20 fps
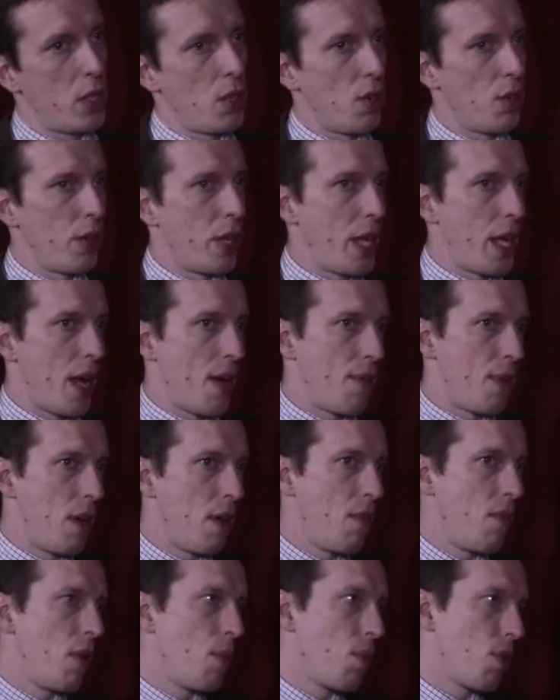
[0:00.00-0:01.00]
or they have
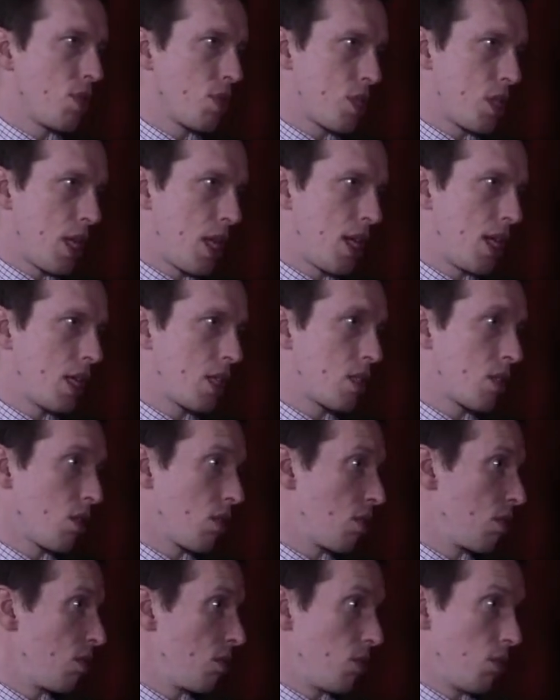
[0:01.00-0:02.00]
heavy prosthetics
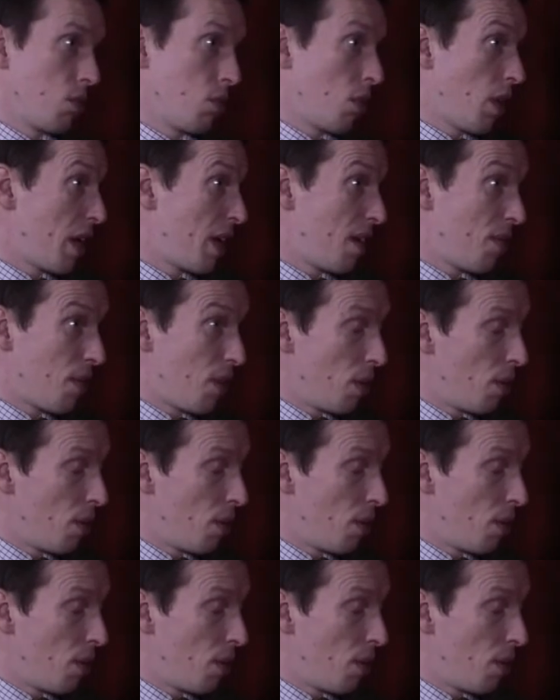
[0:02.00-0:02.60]
or whatever.